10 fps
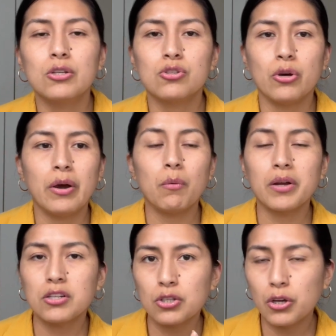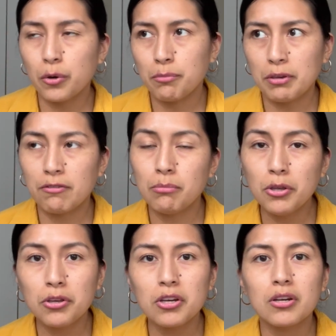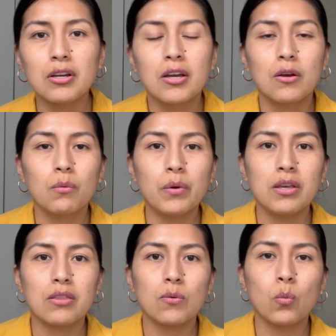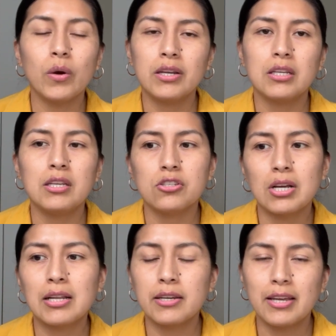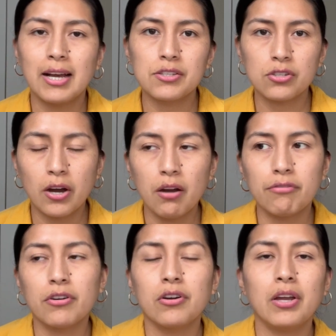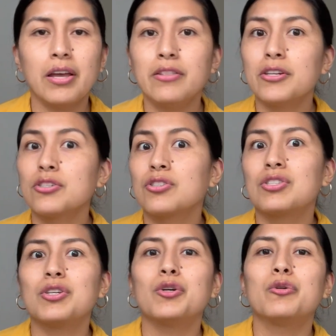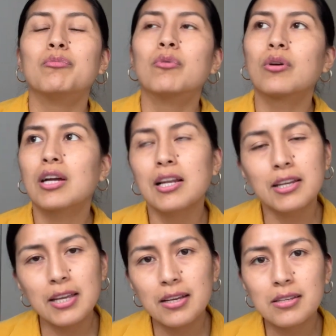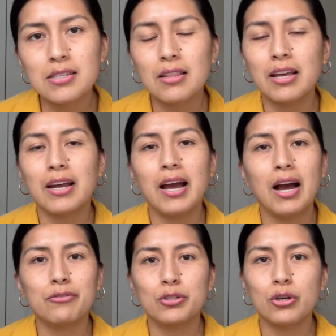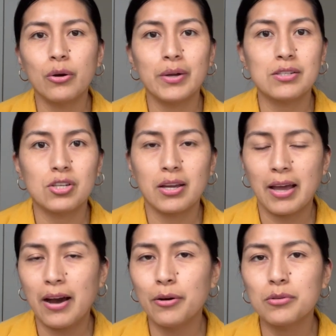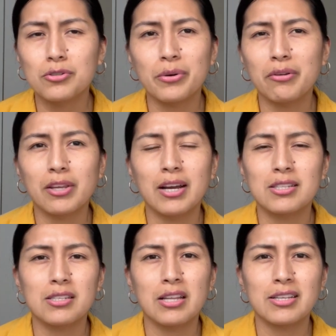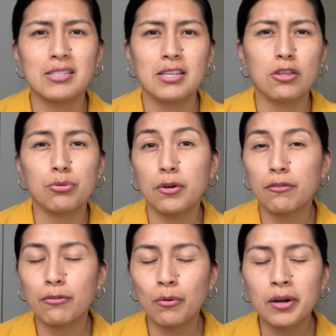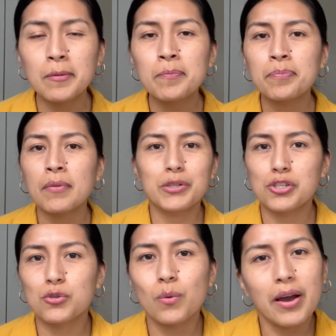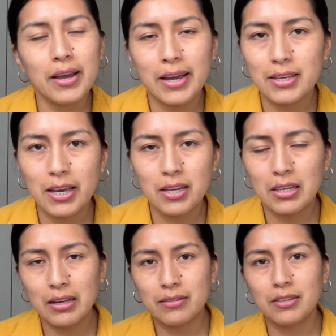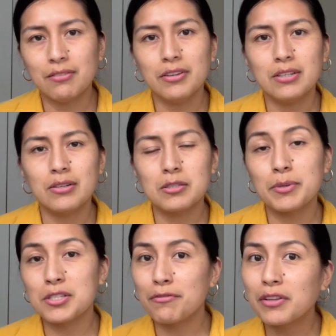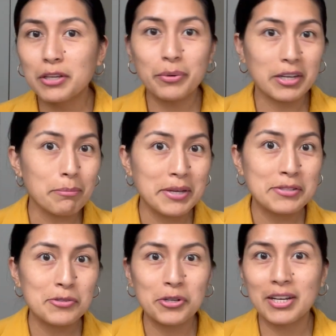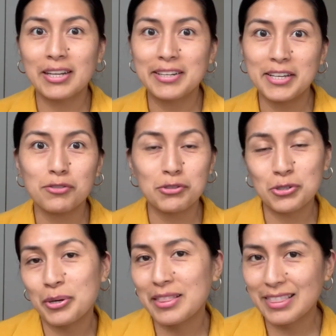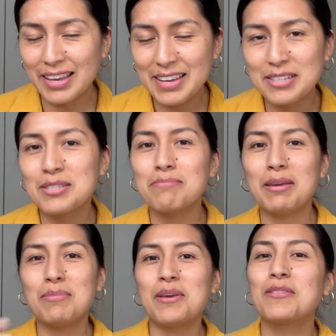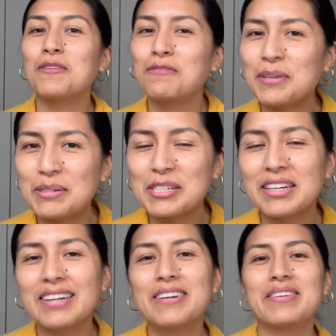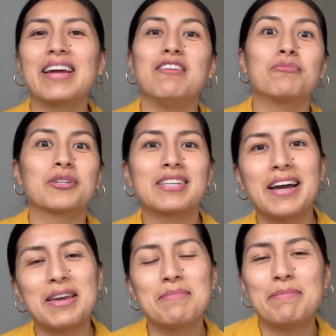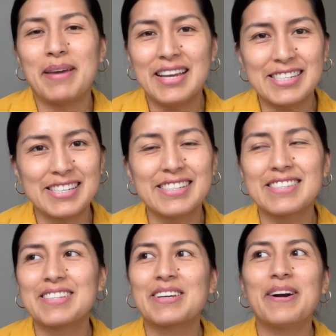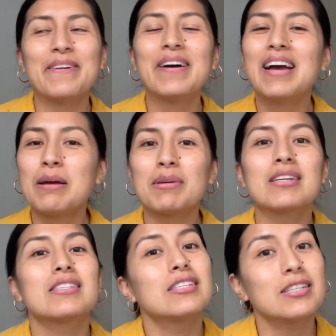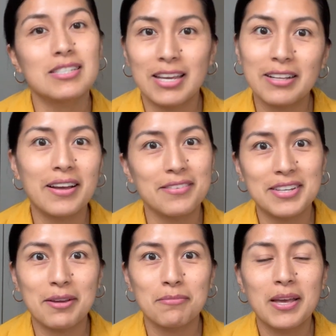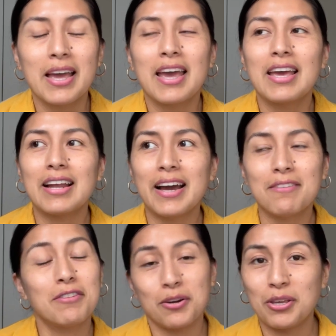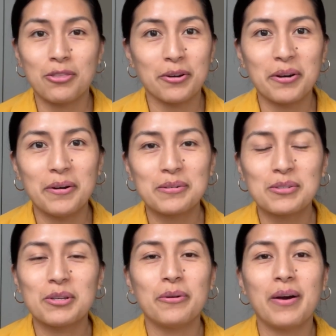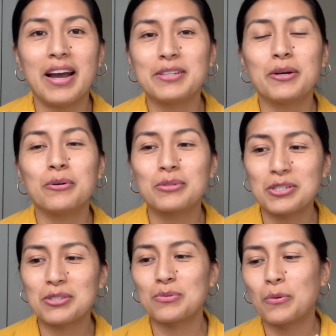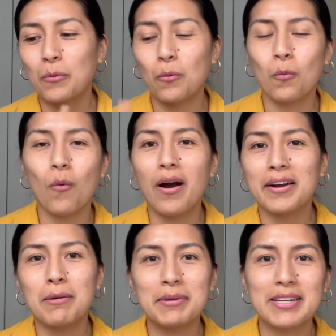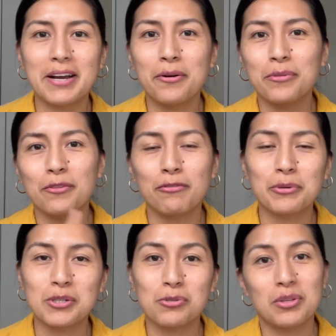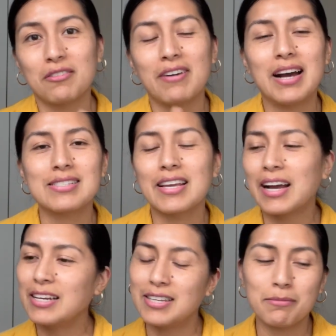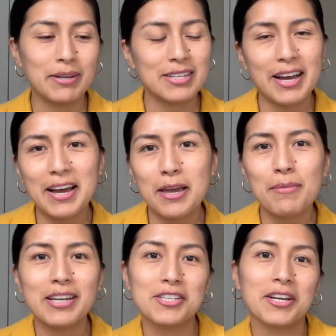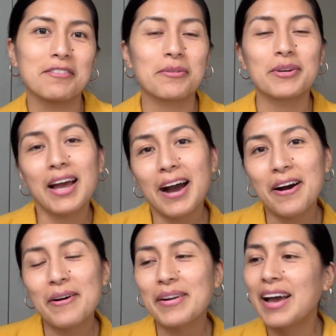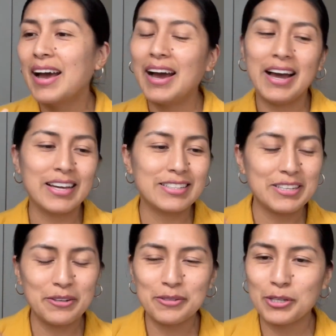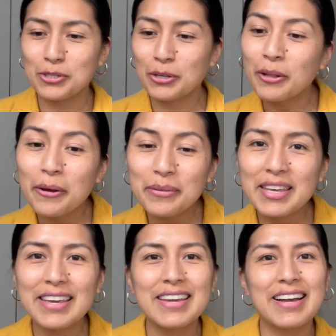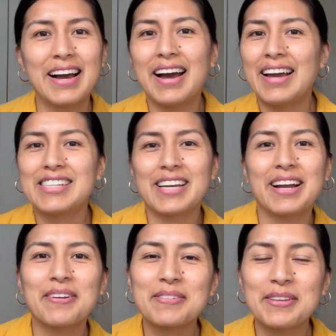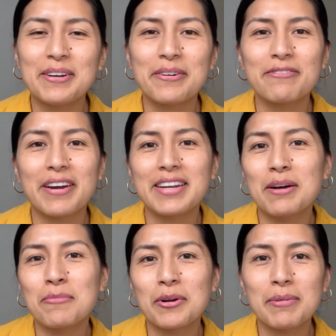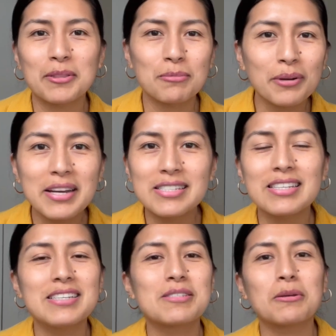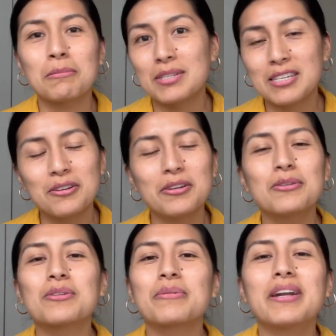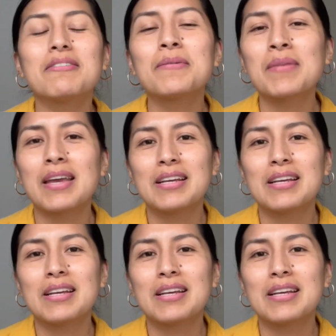So I wanted to go and be familiar with what each galleria has to offer, and there's still more gallerias that I have to go and check out. So I only got to like see 3 or 4, which is why I can't yet even specifically recommend certain galerias for certain things, maybe in the future when I have more time and patience to go, because it does take a lot of time and I am very thorough. So I don't just walk up and down the floors really fast. Like I take my time, I check everyone out, I, you know, touch the clothing, I check out, you know, and find out more about the prices or the materials or whatever.